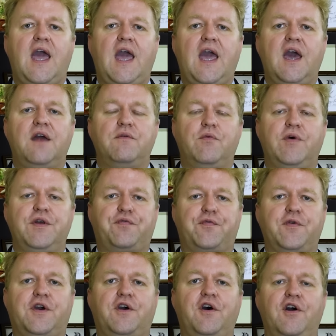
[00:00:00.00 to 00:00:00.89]
And
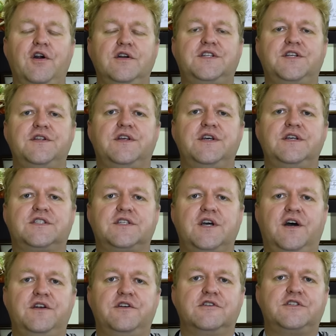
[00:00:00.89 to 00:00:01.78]
with regard to this,
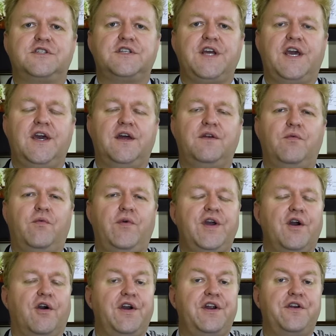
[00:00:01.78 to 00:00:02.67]
understand
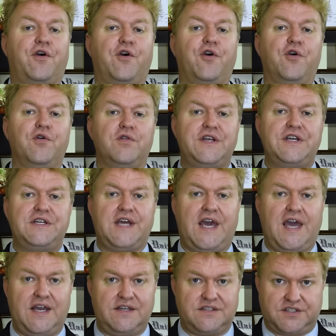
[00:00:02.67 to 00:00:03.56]
we are in early
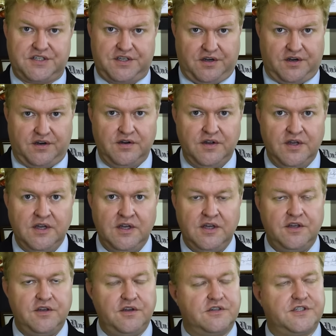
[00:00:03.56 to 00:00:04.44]
days here.
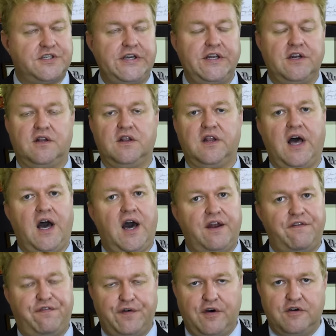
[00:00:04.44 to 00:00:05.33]
You're seeing a
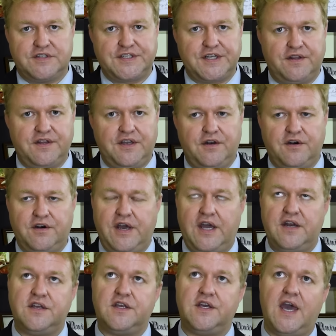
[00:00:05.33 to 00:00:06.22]
lot of folks on the
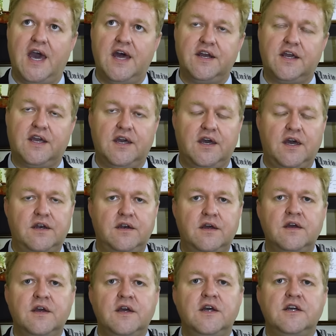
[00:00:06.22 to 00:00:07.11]
internet yet
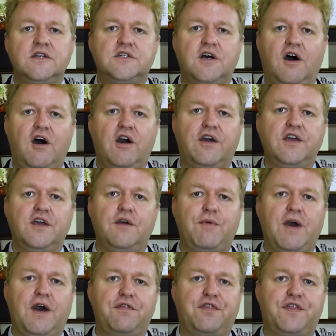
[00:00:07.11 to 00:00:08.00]
again talking
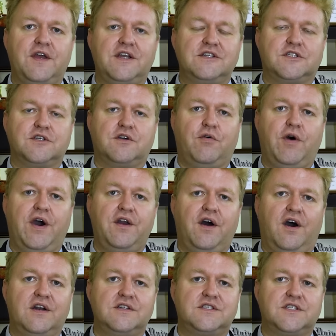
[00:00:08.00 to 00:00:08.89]
about things that
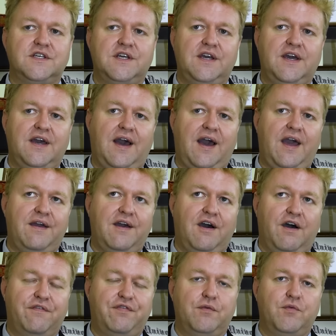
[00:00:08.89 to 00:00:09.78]
quite honestly I
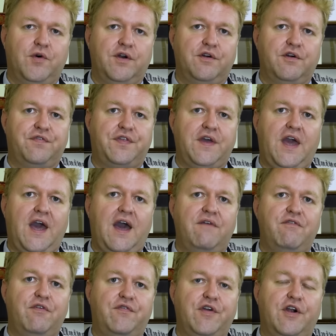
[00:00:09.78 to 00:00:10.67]
often wonder if they
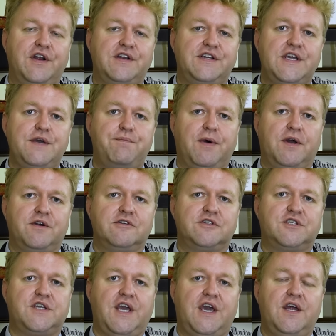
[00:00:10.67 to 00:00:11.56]
have a very deep
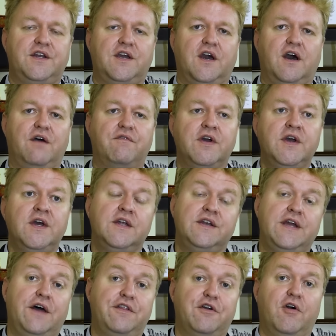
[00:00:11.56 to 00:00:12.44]
understanding of.
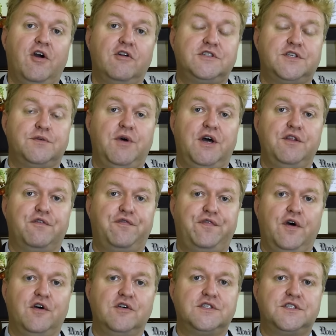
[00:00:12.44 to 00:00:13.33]
Now there are some other
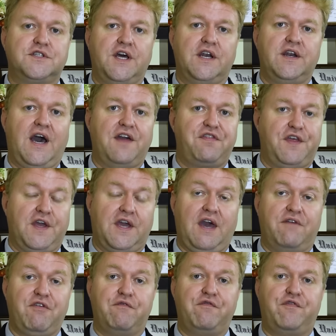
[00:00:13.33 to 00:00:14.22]
folks that I
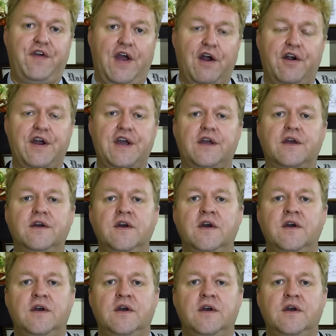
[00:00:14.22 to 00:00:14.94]
think have a very